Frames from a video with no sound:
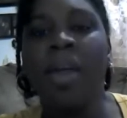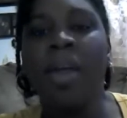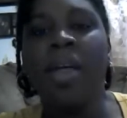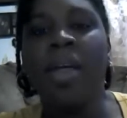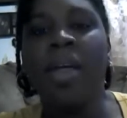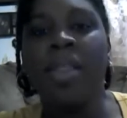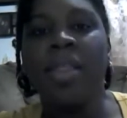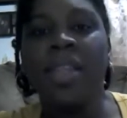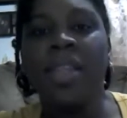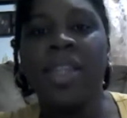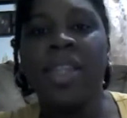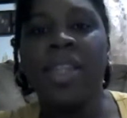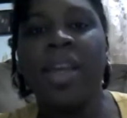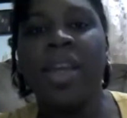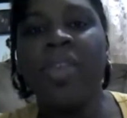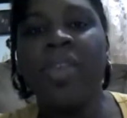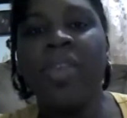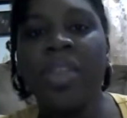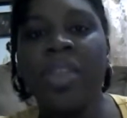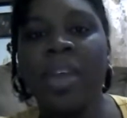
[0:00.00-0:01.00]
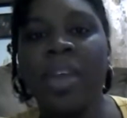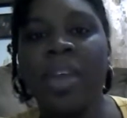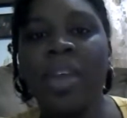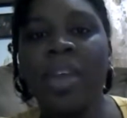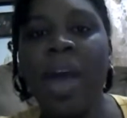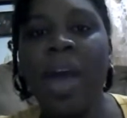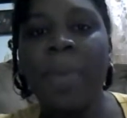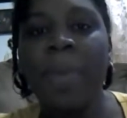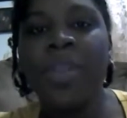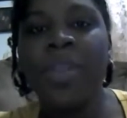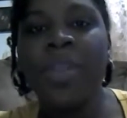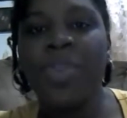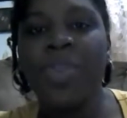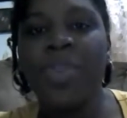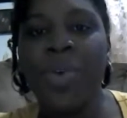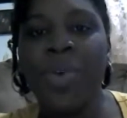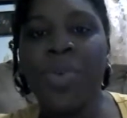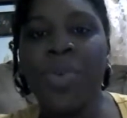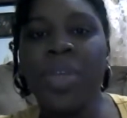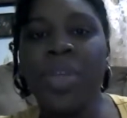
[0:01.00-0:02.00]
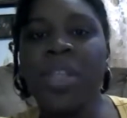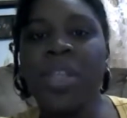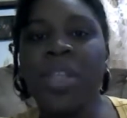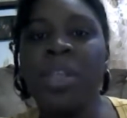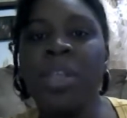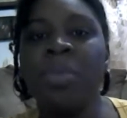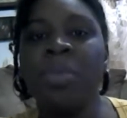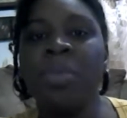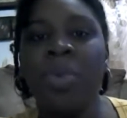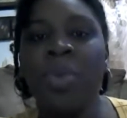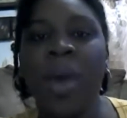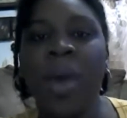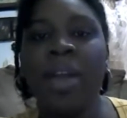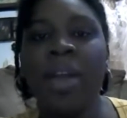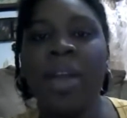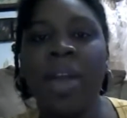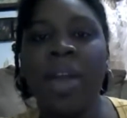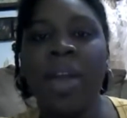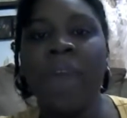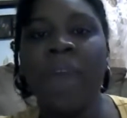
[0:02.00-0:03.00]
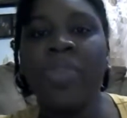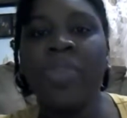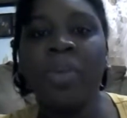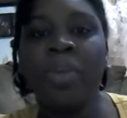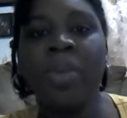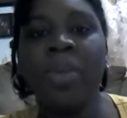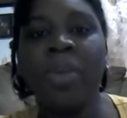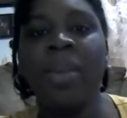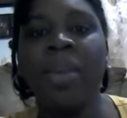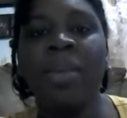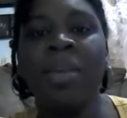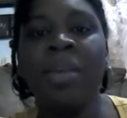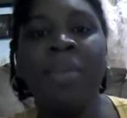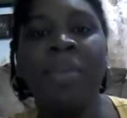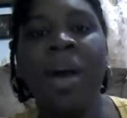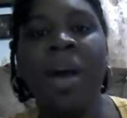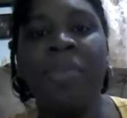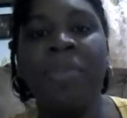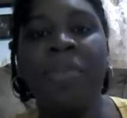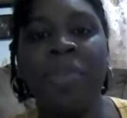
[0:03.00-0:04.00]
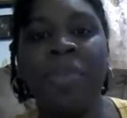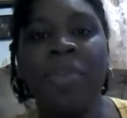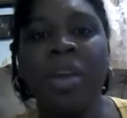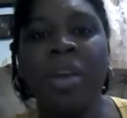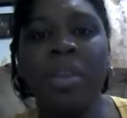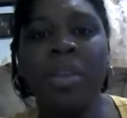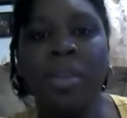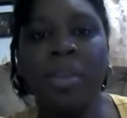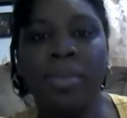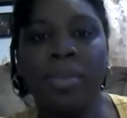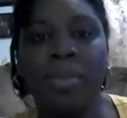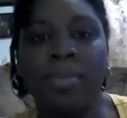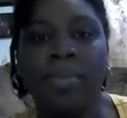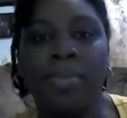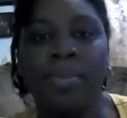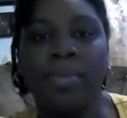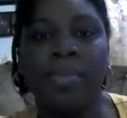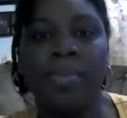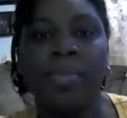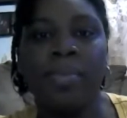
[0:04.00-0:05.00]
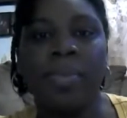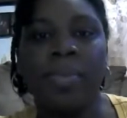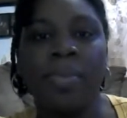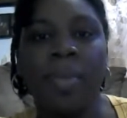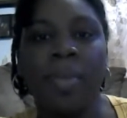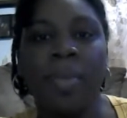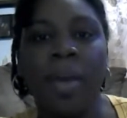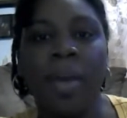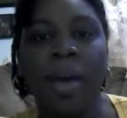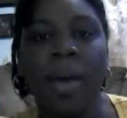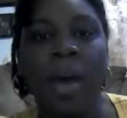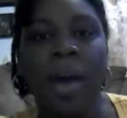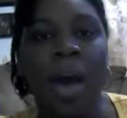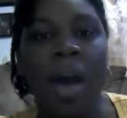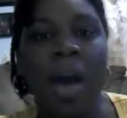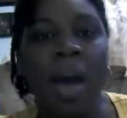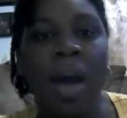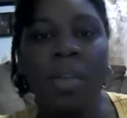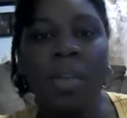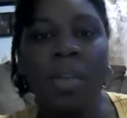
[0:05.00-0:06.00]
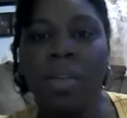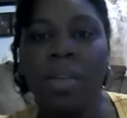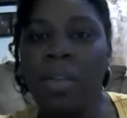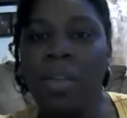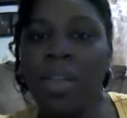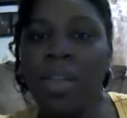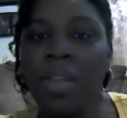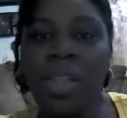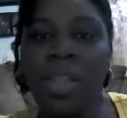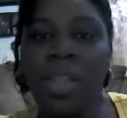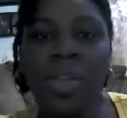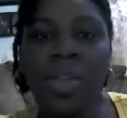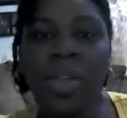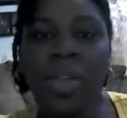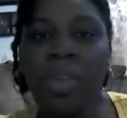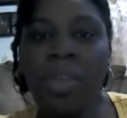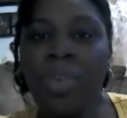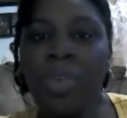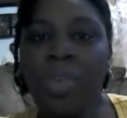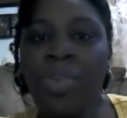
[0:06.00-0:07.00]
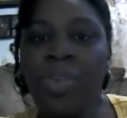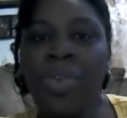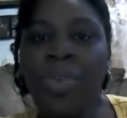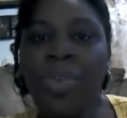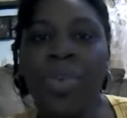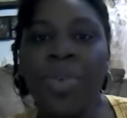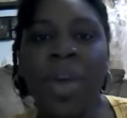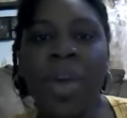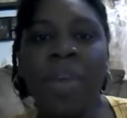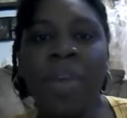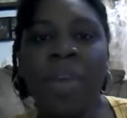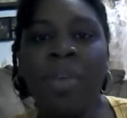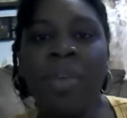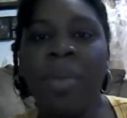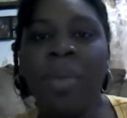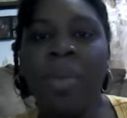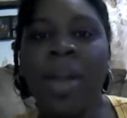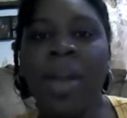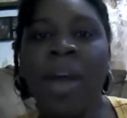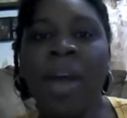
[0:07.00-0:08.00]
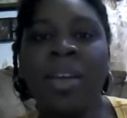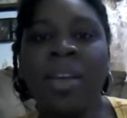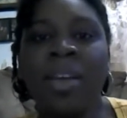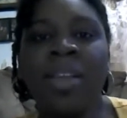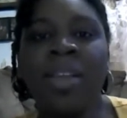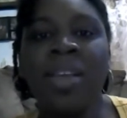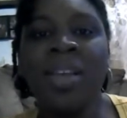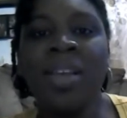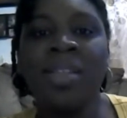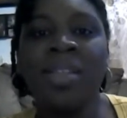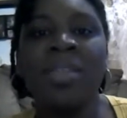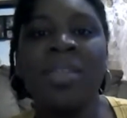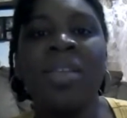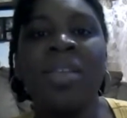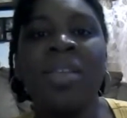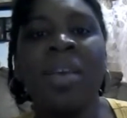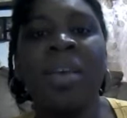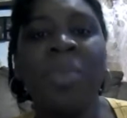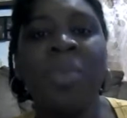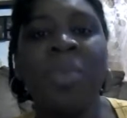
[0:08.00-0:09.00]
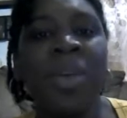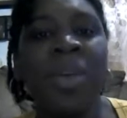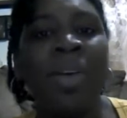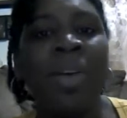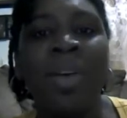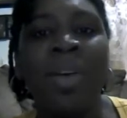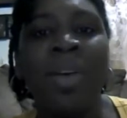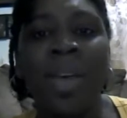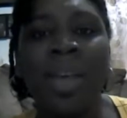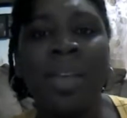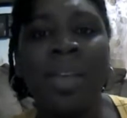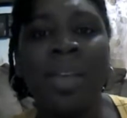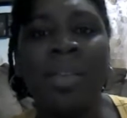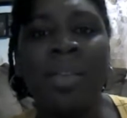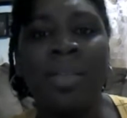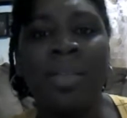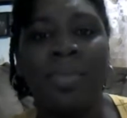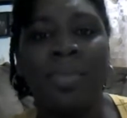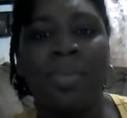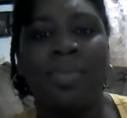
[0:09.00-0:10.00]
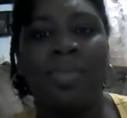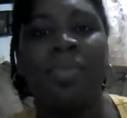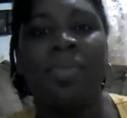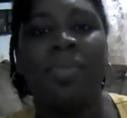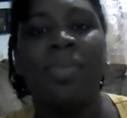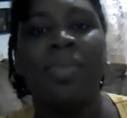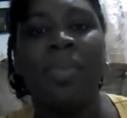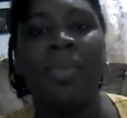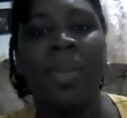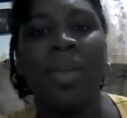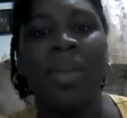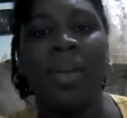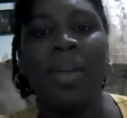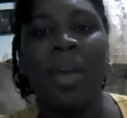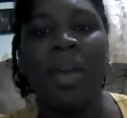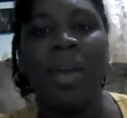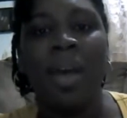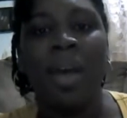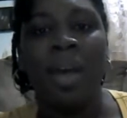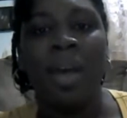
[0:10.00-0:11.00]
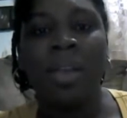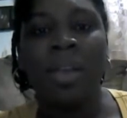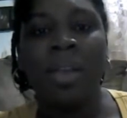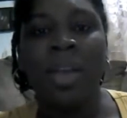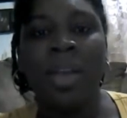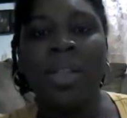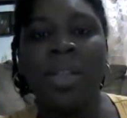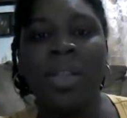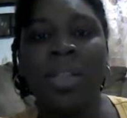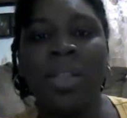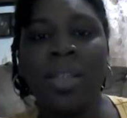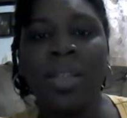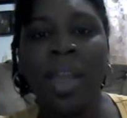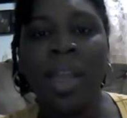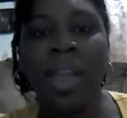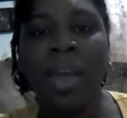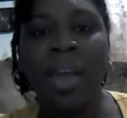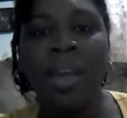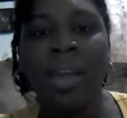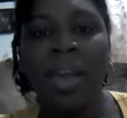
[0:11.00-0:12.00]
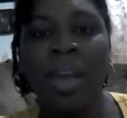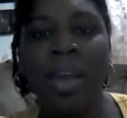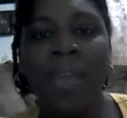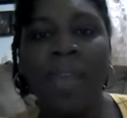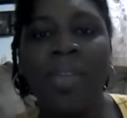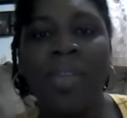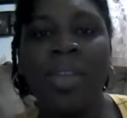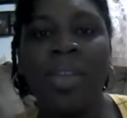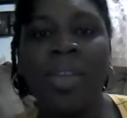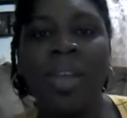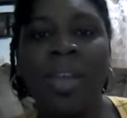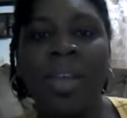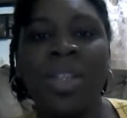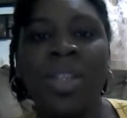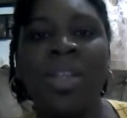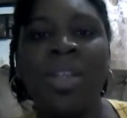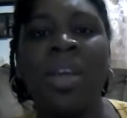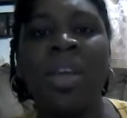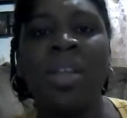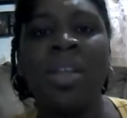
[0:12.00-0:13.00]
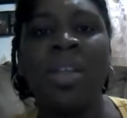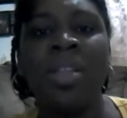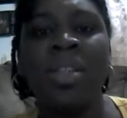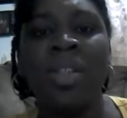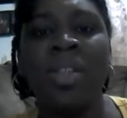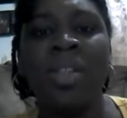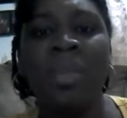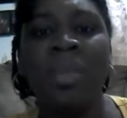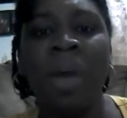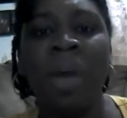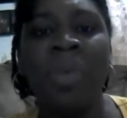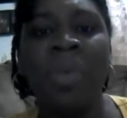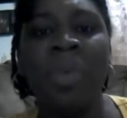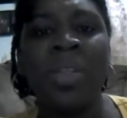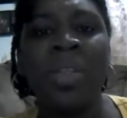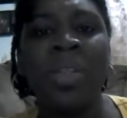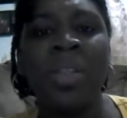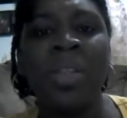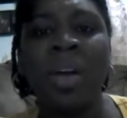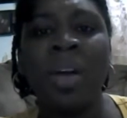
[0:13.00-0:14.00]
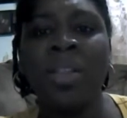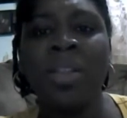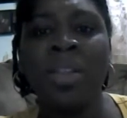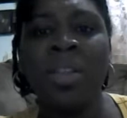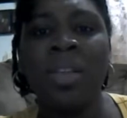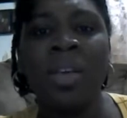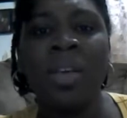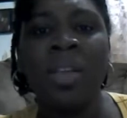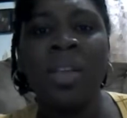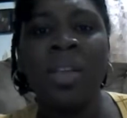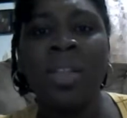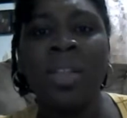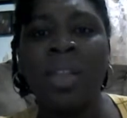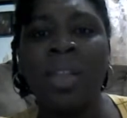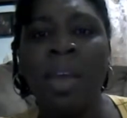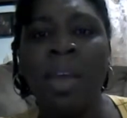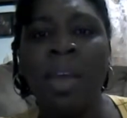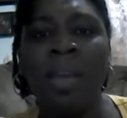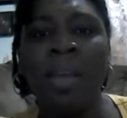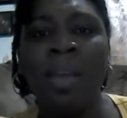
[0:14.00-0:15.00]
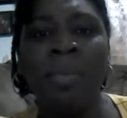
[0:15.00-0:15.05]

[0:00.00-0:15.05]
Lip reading: They say everything happens for a reason, but why'd it have to be, my friend? I know that there's no living forever, but how could yesterday be your end? And now today, everything is changing, somehow it's all still the same.